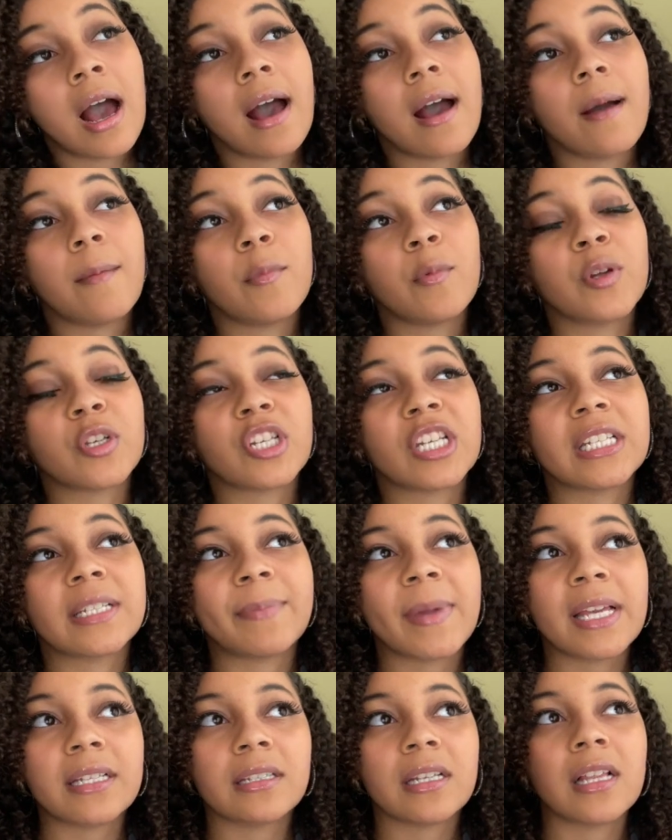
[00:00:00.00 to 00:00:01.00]
which is
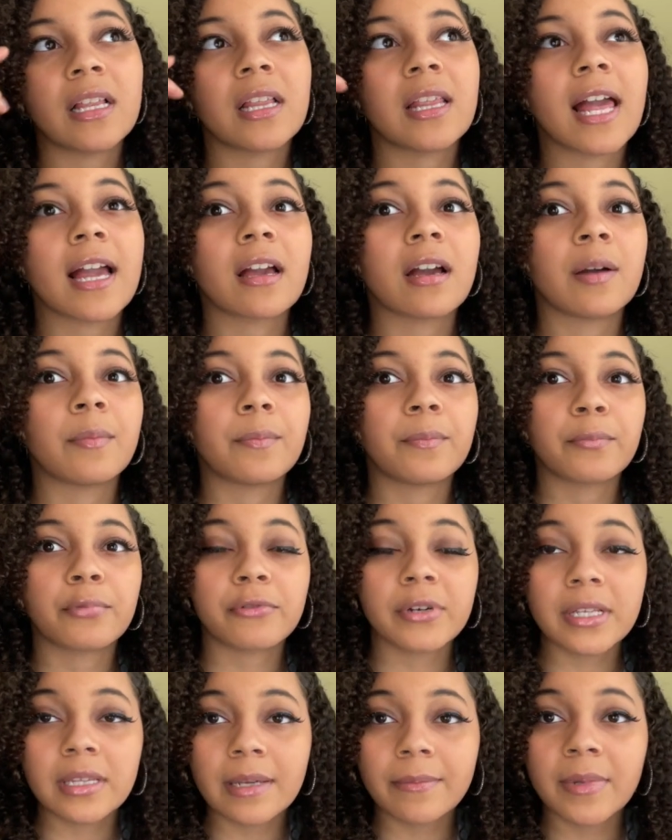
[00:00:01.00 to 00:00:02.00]
basically like a
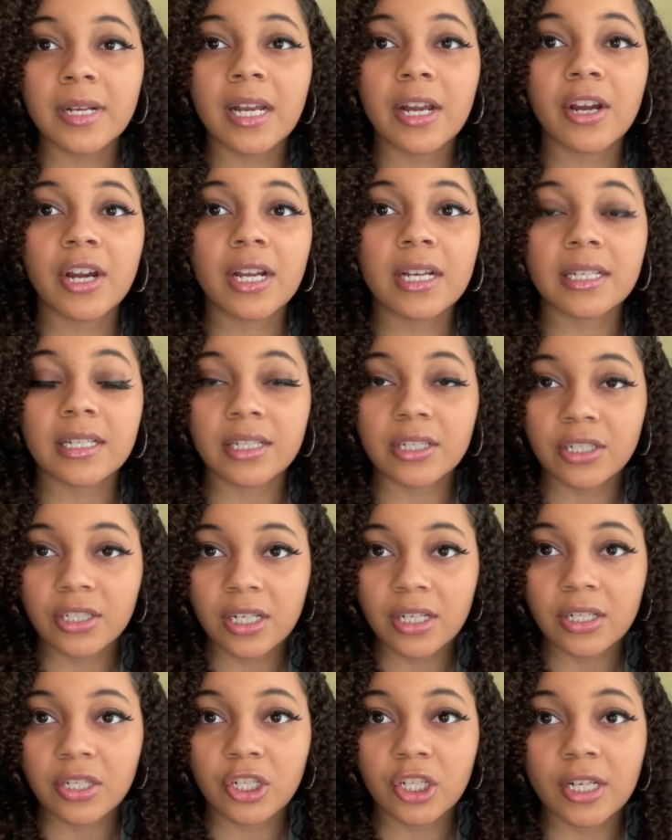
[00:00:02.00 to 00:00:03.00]
preliminary
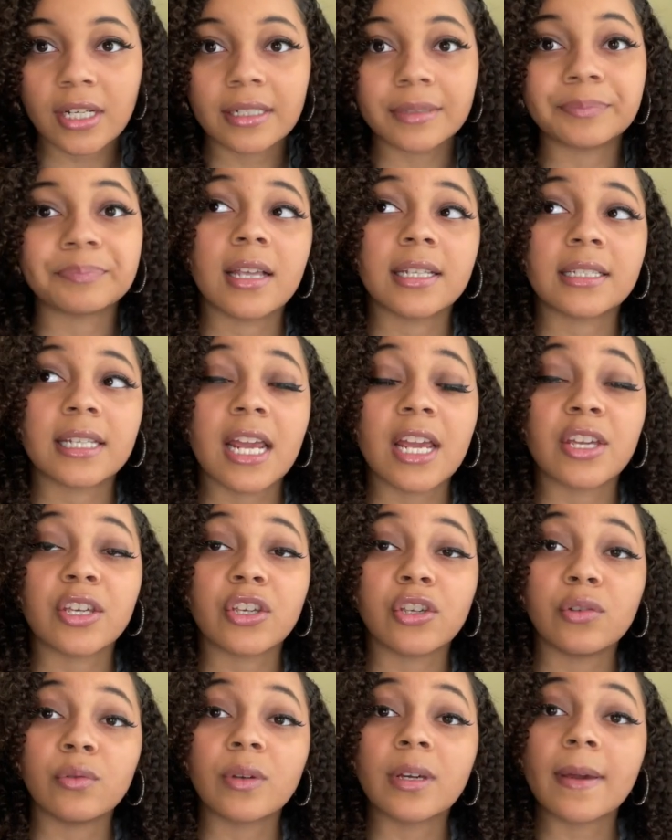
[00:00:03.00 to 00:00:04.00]
decision saying
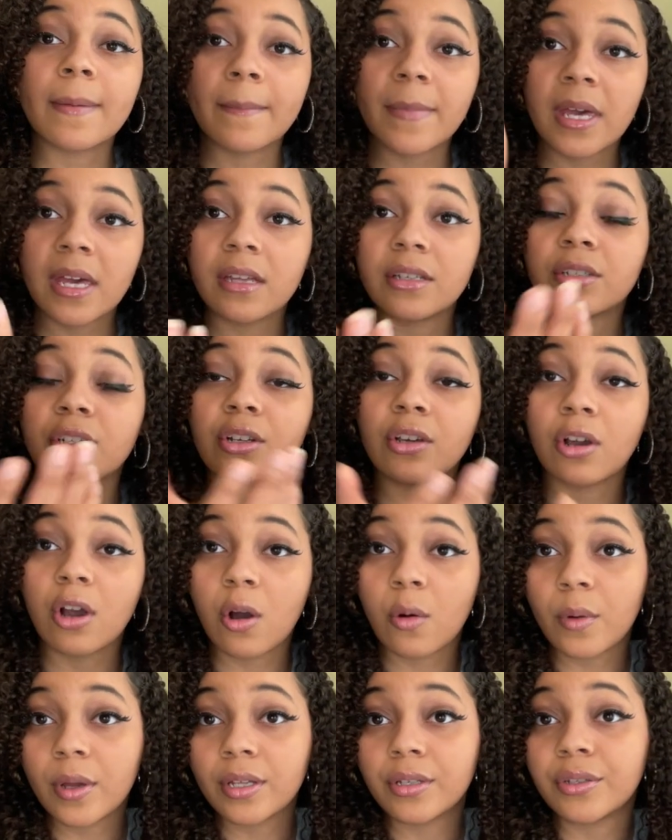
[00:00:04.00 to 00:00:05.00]
you commit to
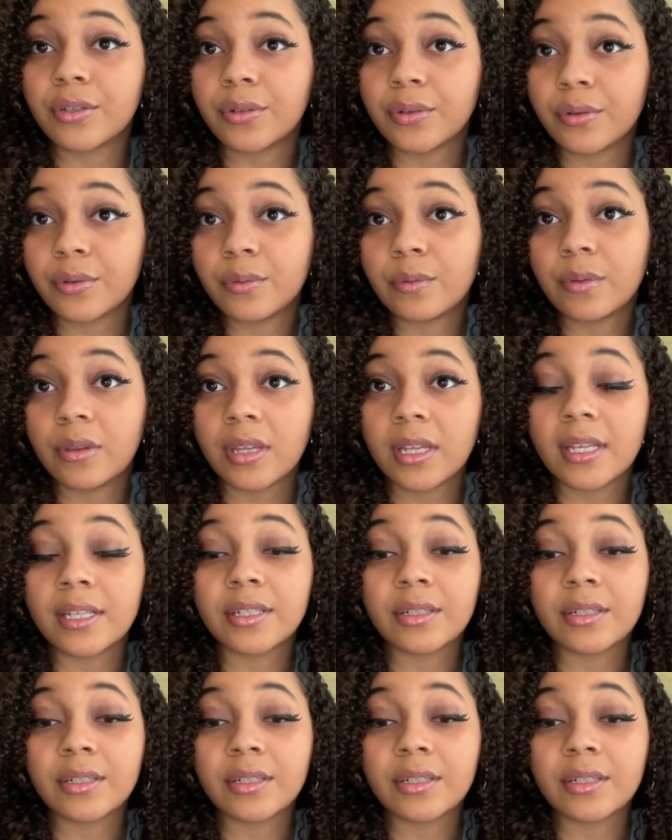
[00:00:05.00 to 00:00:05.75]
going to this